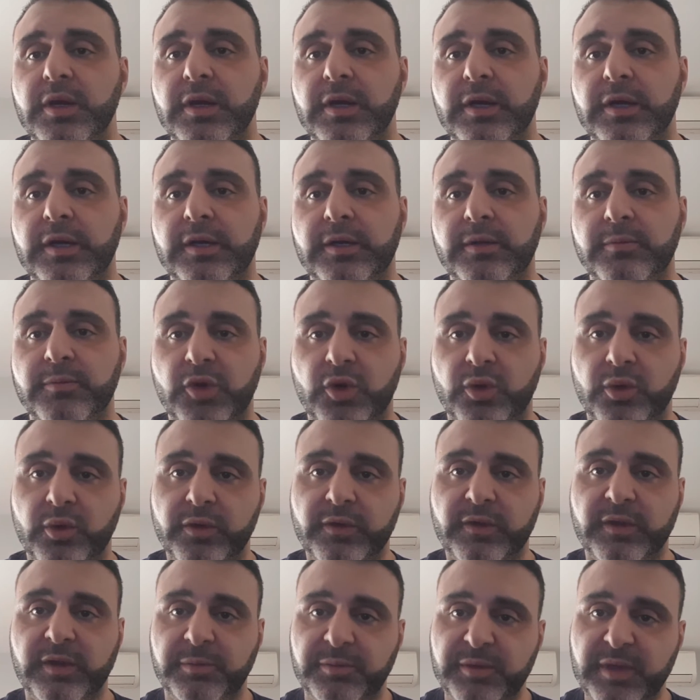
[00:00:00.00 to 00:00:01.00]
The
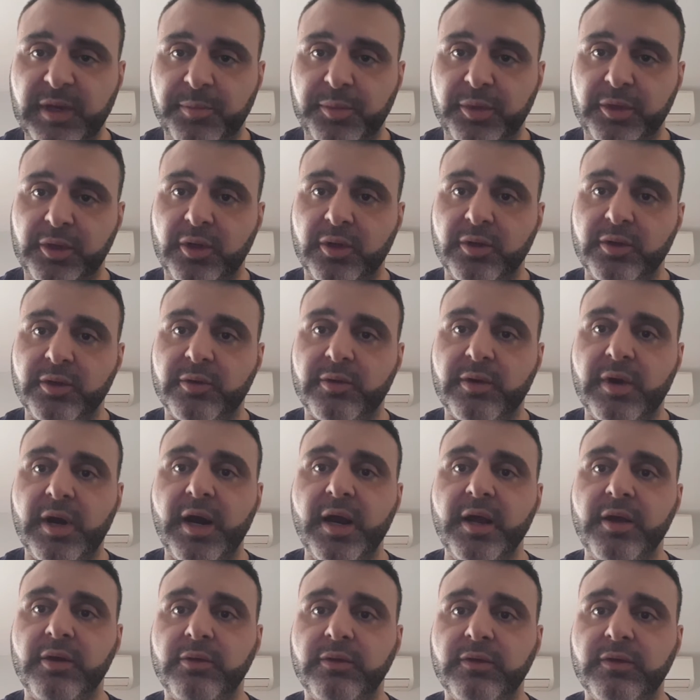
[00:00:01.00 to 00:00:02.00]
horse slipped up along the
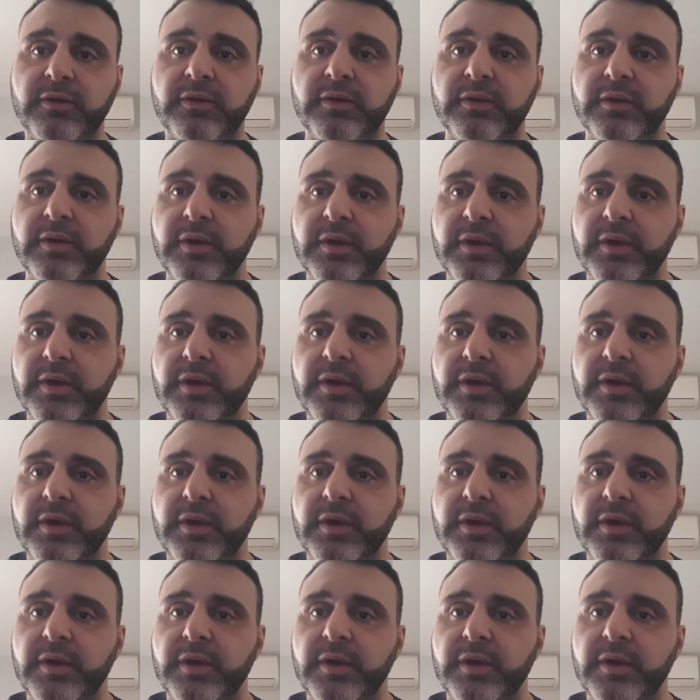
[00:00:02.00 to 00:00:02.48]
rails,